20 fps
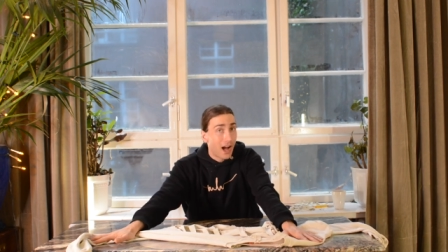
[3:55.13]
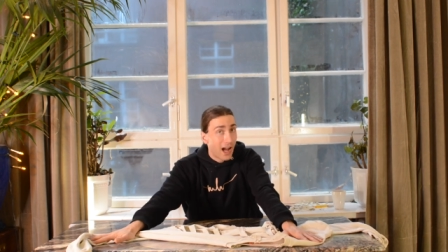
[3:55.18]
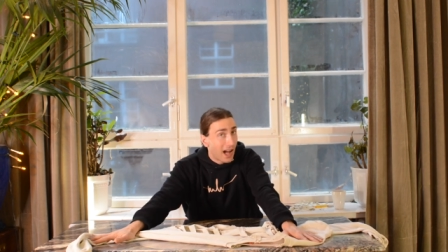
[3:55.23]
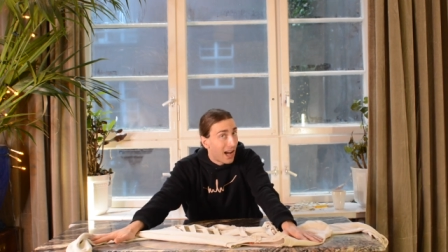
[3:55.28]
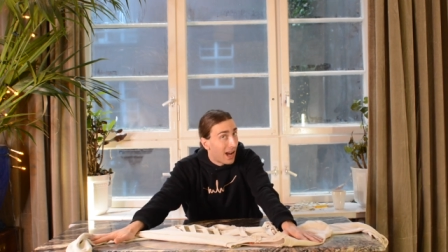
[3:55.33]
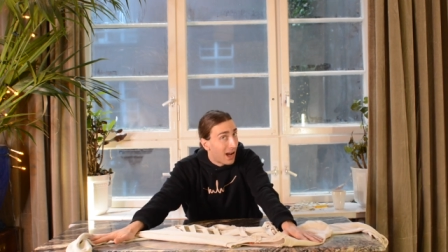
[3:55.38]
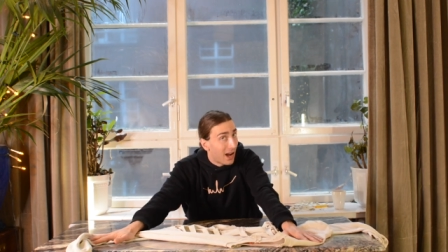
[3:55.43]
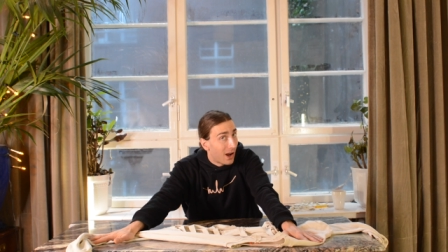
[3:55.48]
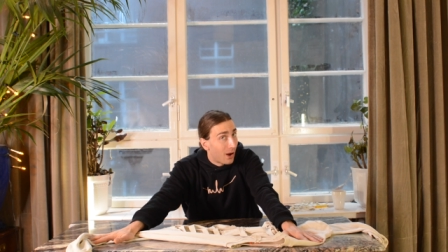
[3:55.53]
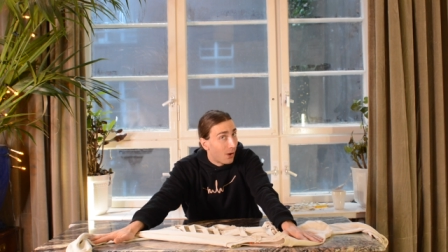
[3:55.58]

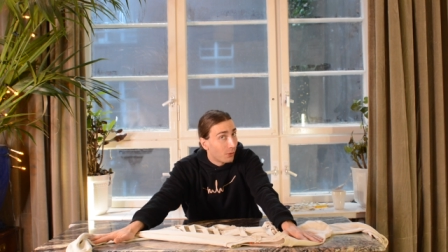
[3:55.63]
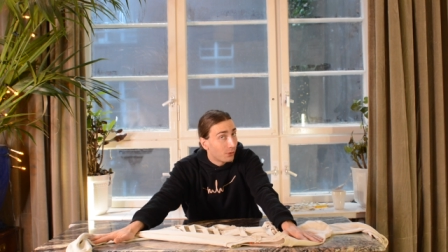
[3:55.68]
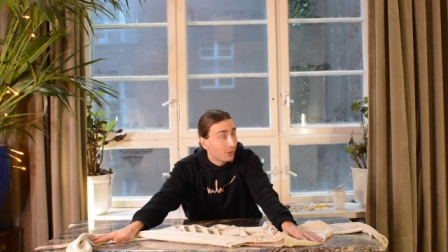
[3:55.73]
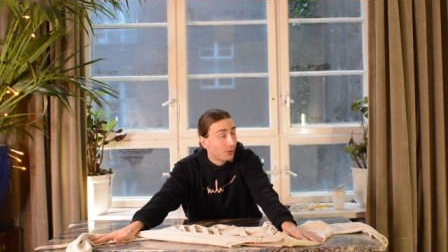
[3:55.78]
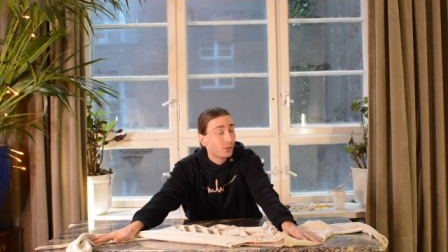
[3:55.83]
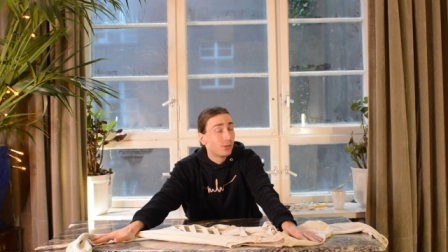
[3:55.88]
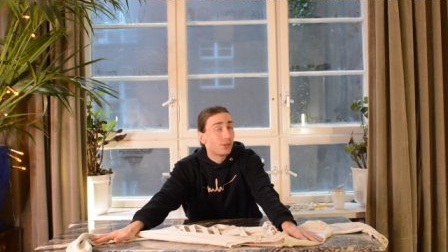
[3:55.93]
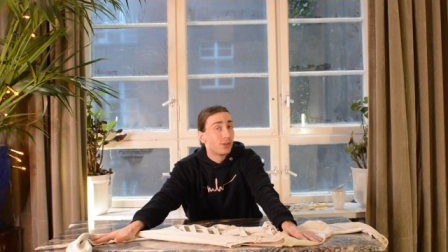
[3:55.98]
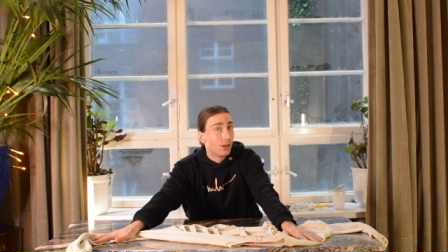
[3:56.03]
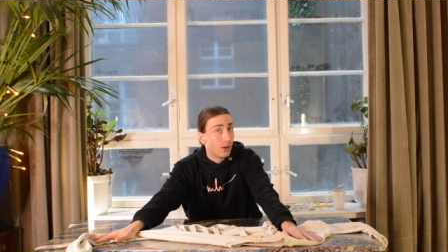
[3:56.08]
how
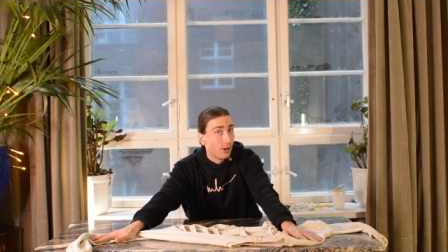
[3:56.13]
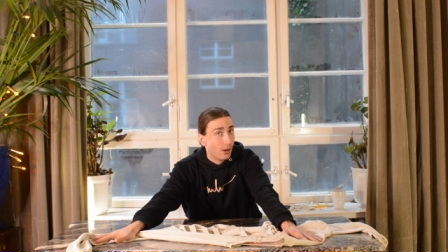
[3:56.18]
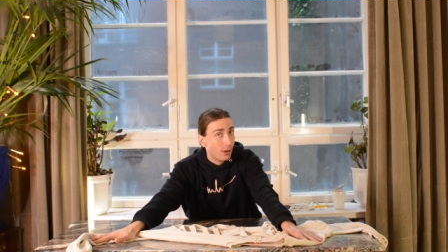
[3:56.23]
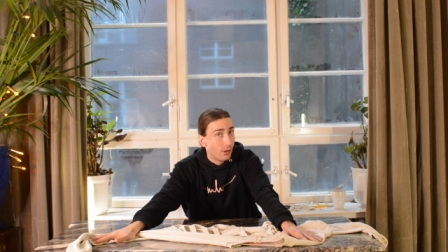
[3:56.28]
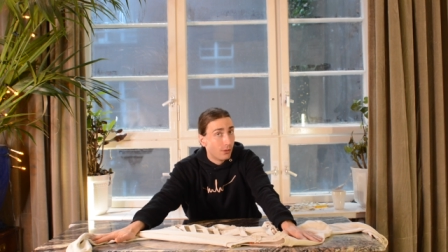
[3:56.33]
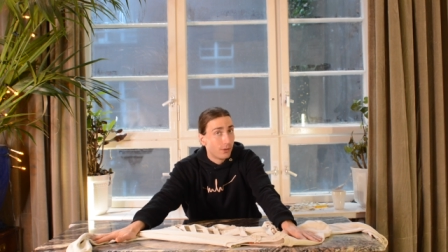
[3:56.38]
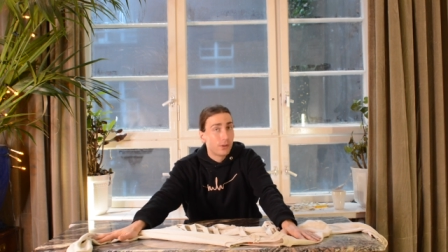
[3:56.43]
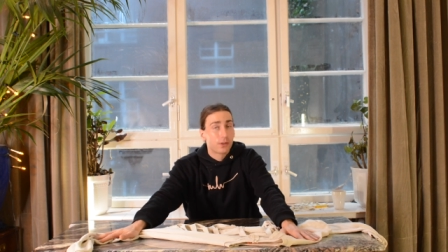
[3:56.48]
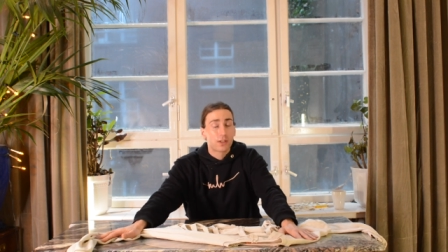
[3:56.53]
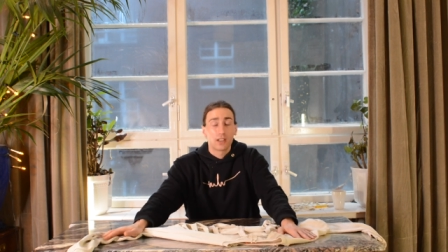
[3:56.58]
to
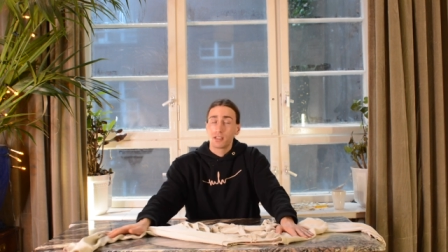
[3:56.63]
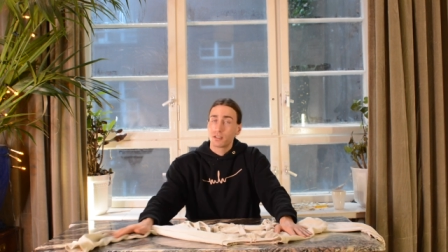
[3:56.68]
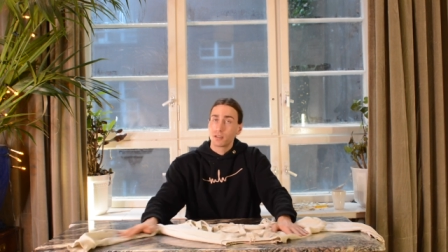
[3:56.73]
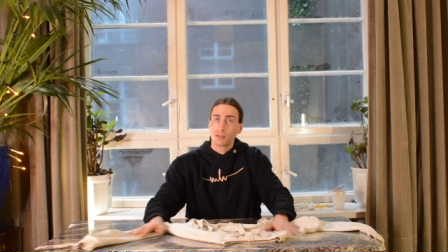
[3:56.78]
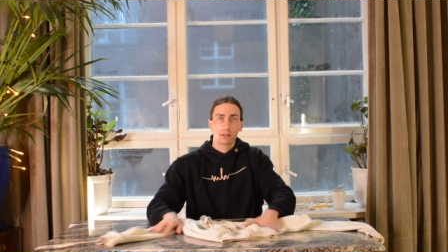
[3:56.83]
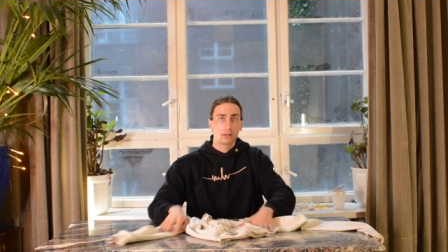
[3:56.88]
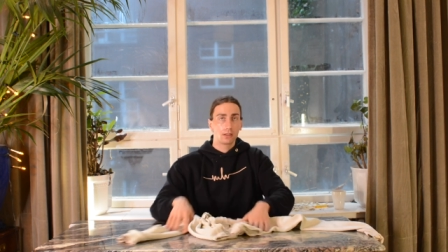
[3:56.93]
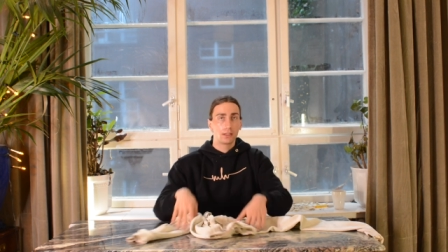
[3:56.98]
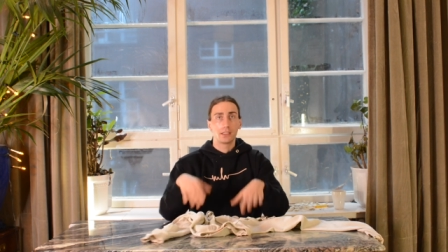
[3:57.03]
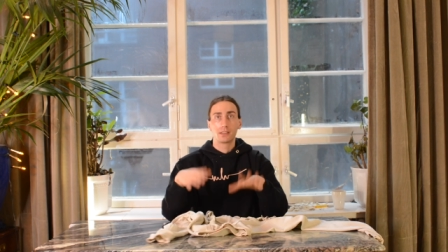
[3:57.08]
sew, you can
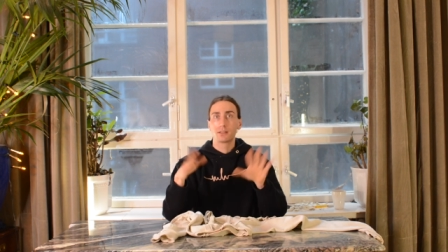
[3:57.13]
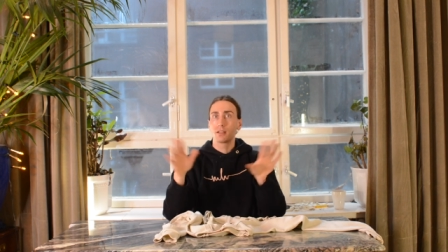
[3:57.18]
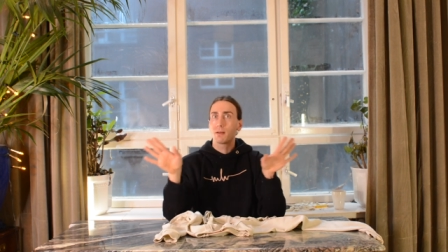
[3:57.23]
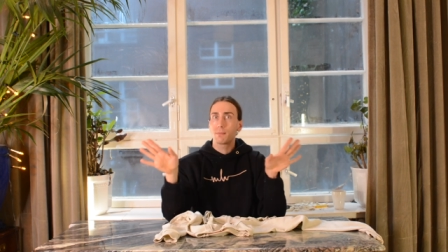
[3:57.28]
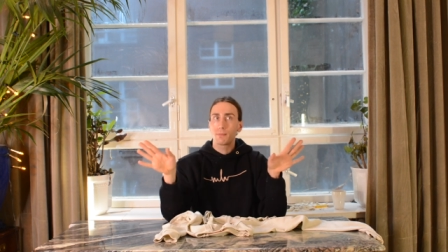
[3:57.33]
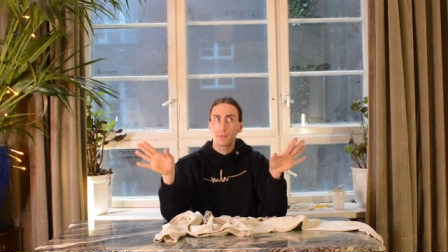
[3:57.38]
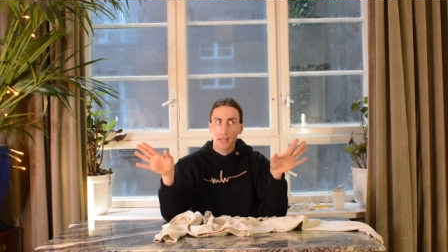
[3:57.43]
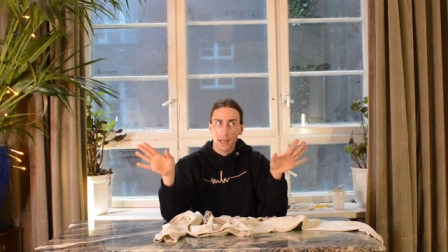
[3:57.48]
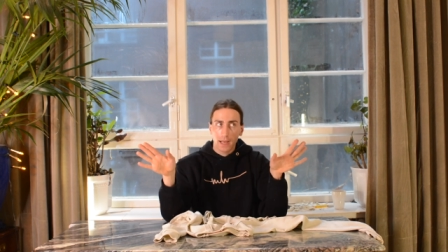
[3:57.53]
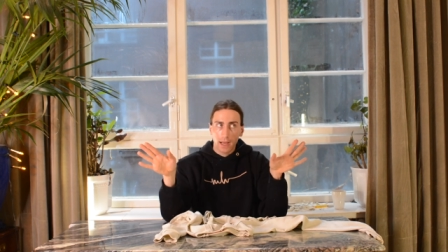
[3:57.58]
totally
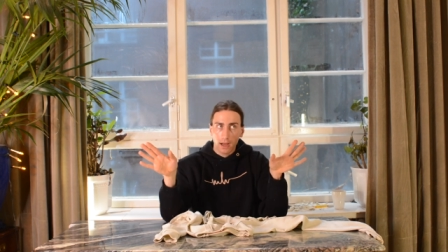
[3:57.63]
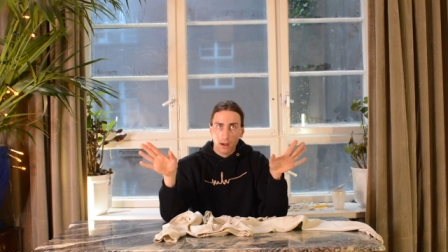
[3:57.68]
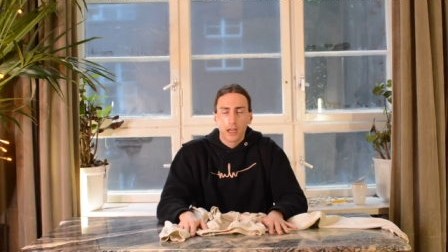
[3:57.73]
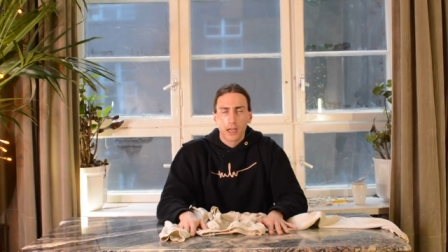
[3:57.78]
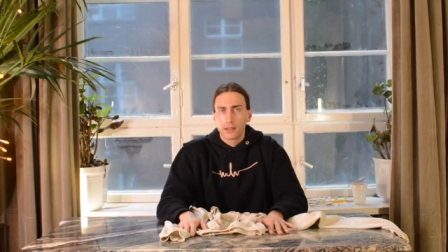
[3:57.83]
stop now.